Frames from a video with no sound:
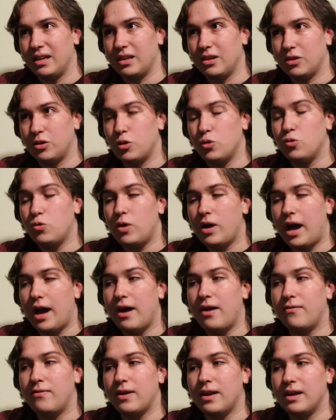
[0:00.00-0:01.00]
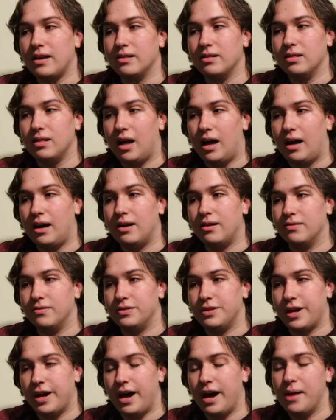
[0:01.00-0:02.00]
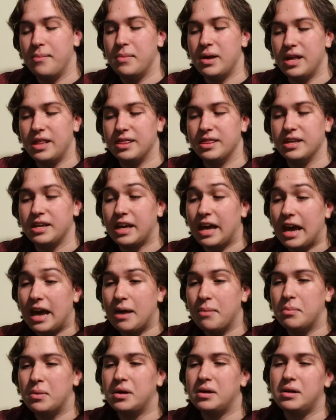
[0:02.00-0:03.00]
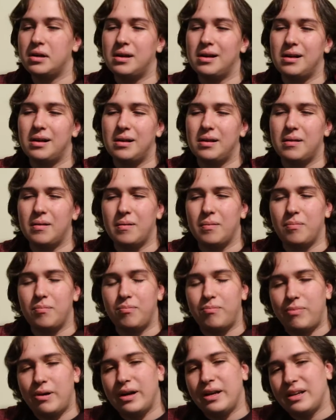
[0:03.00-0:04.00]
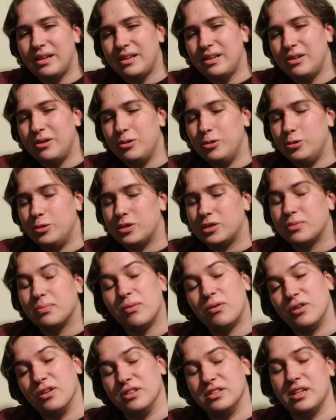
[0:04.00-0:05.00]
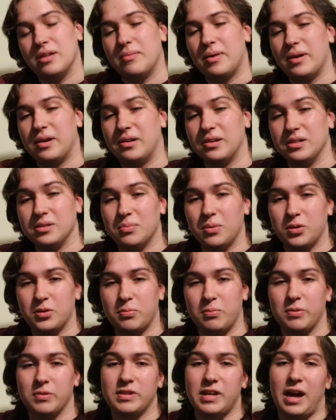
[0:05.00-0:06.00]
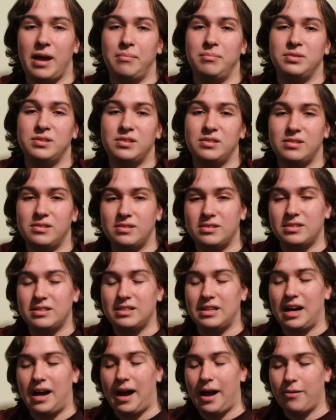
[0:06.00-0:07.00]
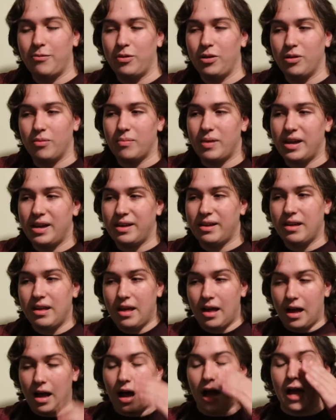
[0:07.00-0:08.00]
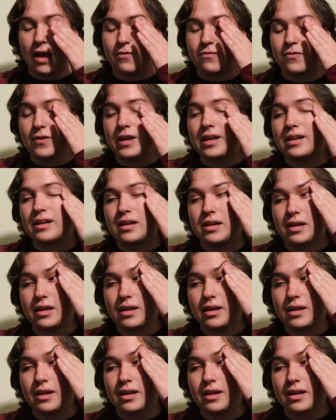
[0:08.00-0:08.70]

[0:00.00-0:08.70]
you have a lot of time in the game, but you explore the same areas multiple times. I will admit, I think